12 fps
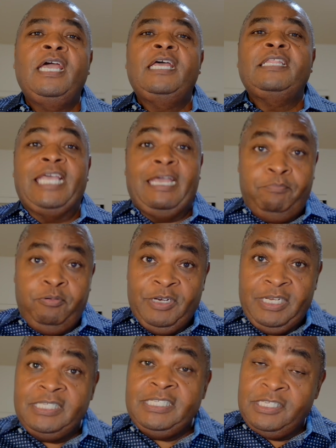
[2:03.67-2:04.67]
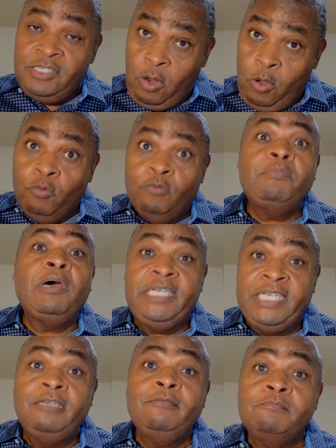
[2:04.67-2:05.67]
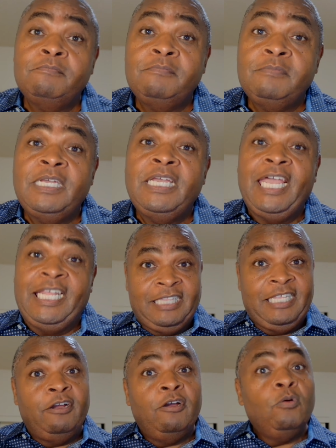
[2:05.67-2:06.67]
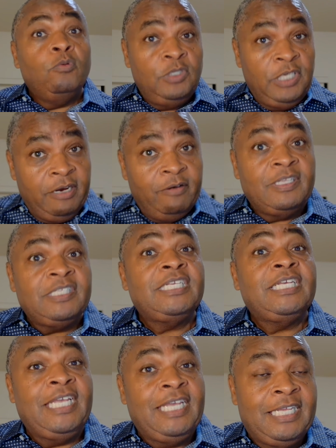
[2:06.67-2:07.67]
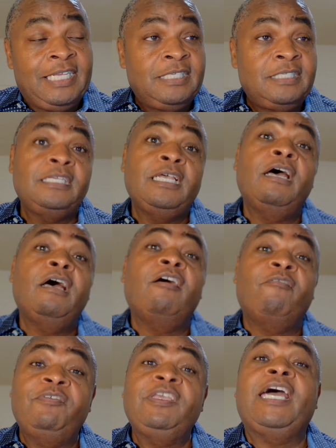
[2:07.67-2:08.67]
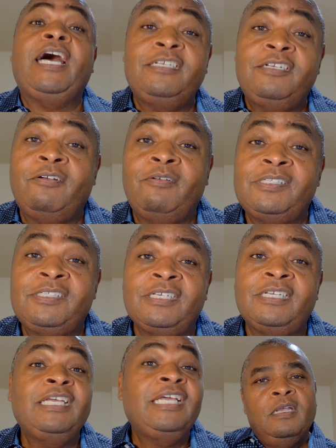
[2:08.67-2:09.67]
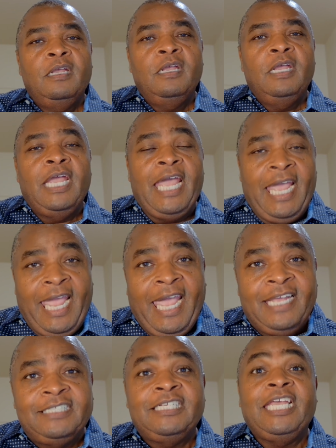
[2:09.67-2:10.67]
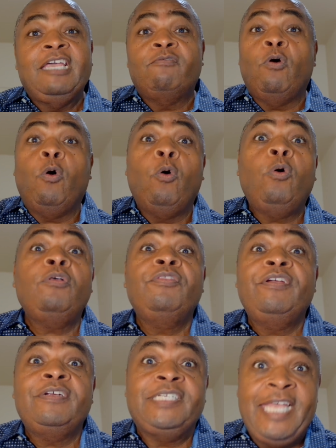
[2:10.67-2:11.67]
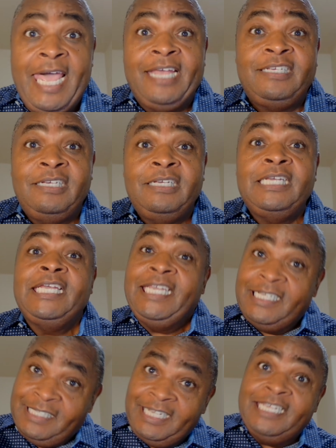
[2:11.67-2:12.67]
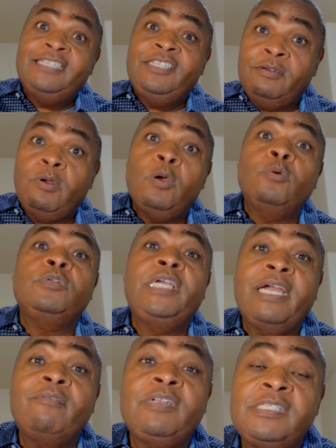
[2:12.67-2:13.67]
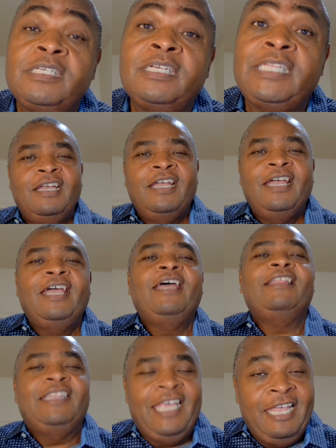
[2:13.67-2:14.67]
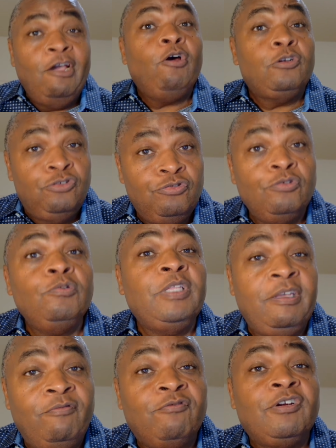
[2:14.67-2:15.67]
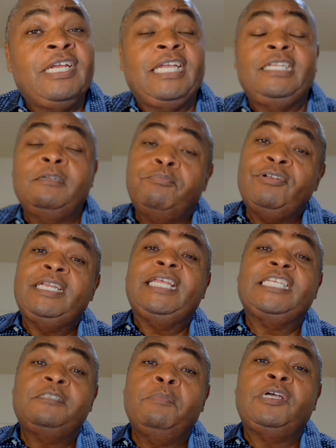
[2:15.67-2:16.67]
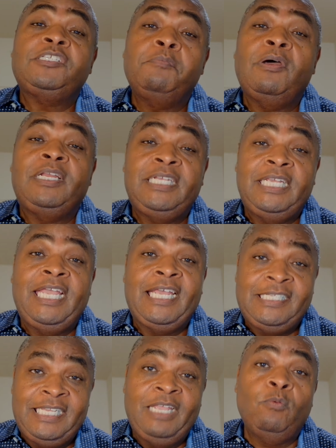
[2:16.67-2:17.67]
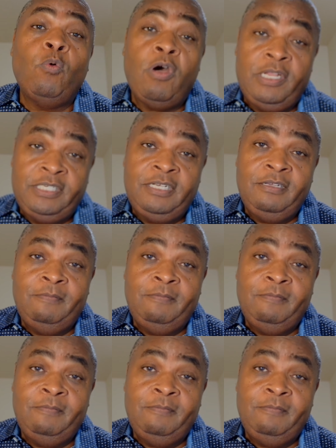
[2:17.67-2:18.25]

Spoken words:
that prints its own money and their own currency is a fiat currency, and if all their debt is in their own currency, they are truly free to print as much money as they want,